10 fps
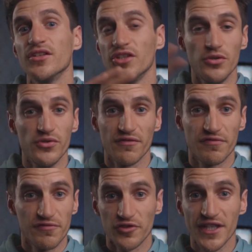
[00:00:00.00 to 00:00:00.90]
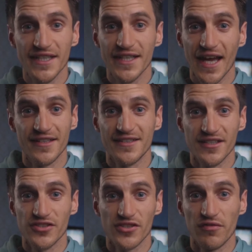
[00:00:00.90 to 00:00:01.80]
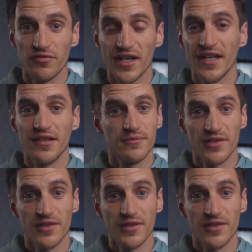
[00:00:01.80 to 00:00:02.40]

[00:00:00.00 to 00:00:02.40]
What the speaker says: Use a free editing software.